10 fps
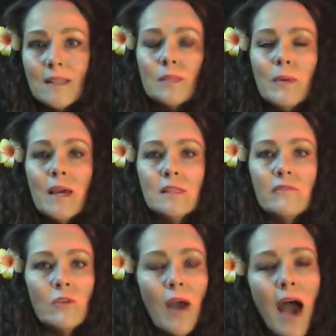is because
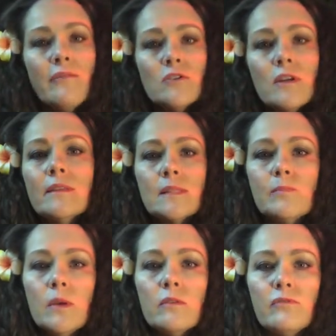if you have a drink that's
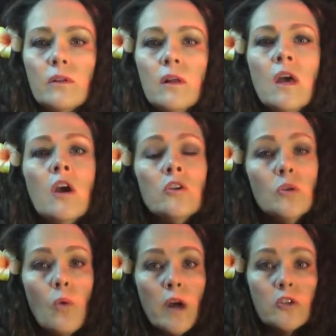beautiful,
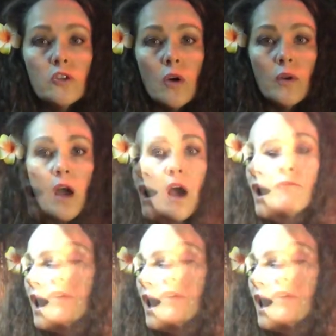you want to show it off.